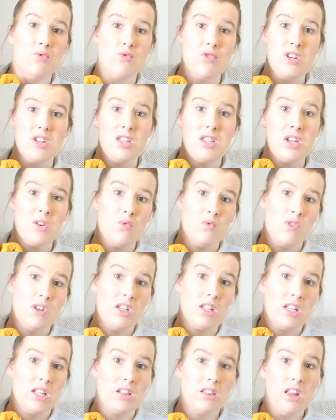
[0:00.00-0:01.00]
really,
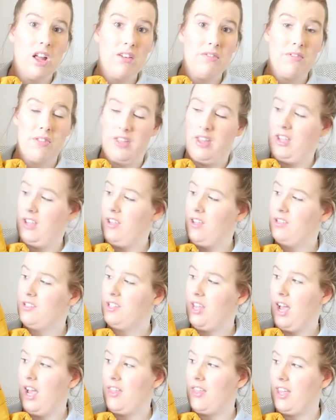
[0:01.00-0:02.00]
really love this.
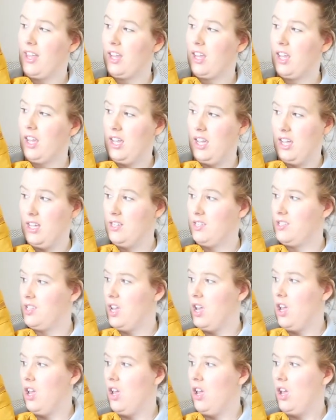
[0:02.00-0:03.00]
I think it is
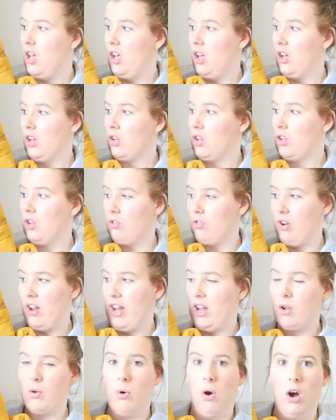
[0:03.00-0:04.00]

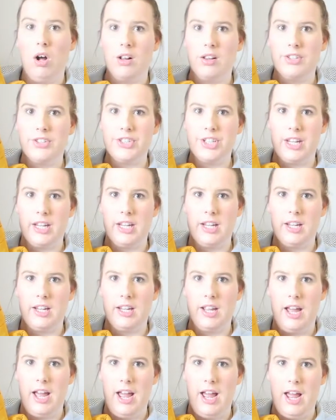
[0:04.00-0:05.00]
great
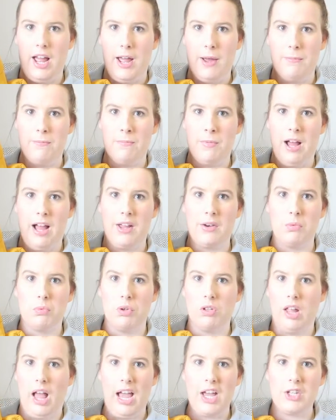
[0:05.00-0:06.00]
quality, and
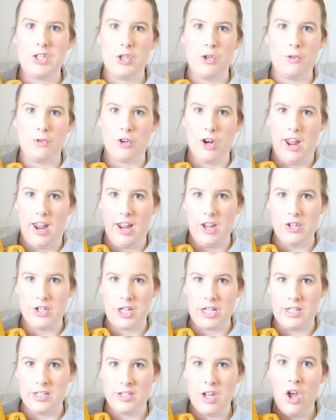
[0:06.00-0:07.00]
will last you for
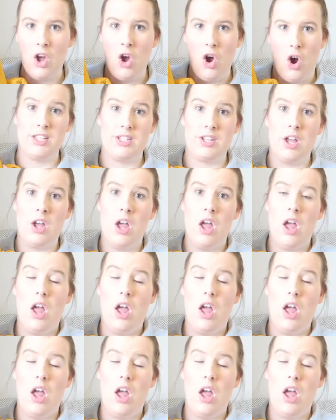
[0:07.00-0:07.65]
ages. It is